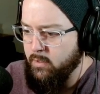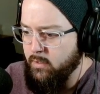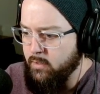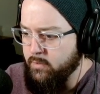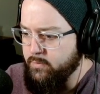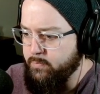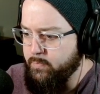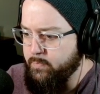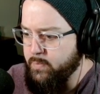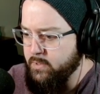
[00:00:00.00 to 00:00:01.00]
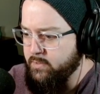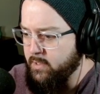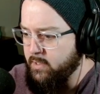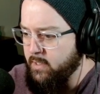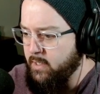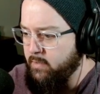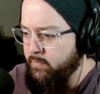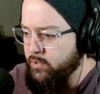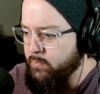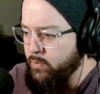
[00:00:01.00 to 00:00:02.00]
It's been said that any
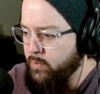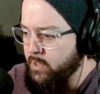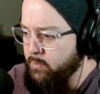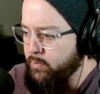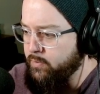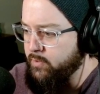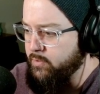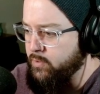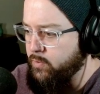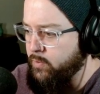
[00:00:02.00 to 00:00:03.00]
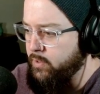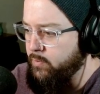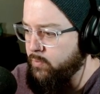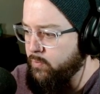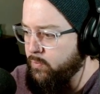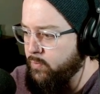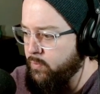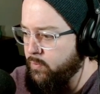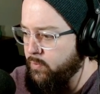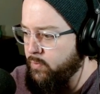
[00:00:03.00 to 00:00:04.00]
fisherman who would end up with such coin
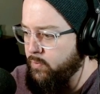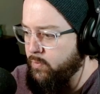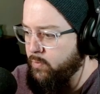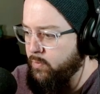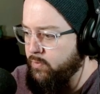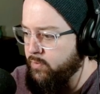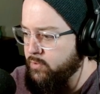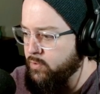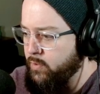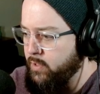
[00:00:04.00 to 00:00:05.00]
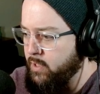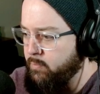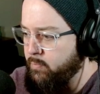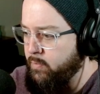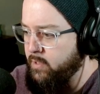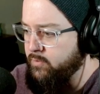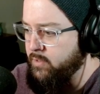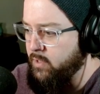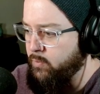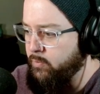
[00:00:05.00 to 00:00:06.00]
up his
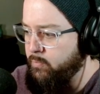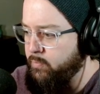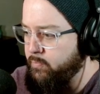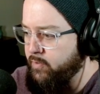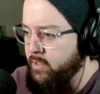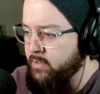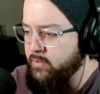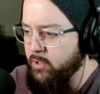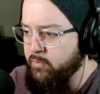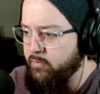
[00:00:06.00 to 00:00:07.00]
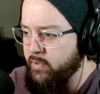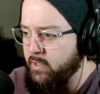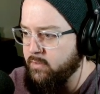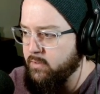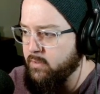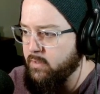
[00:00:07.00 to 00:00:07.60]
net will find a terrible fate.